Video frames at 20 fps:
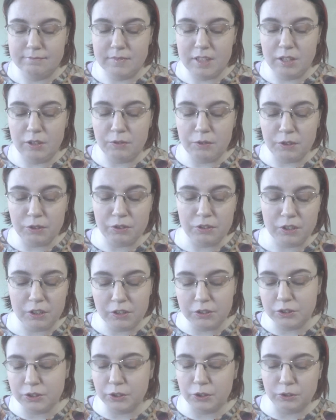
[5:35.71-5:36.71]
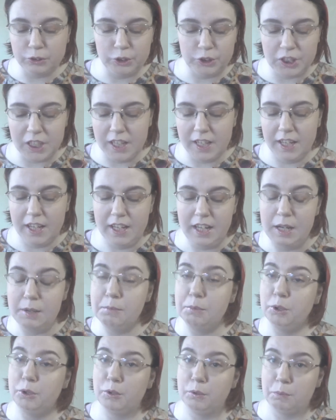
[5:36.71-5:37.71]
it's supposed to control shine and
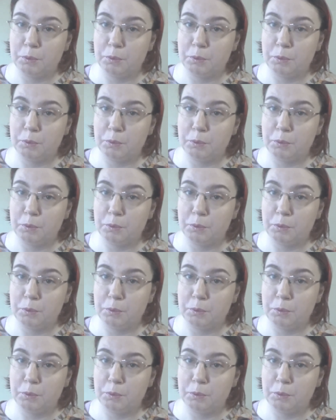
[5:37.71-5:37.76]
blur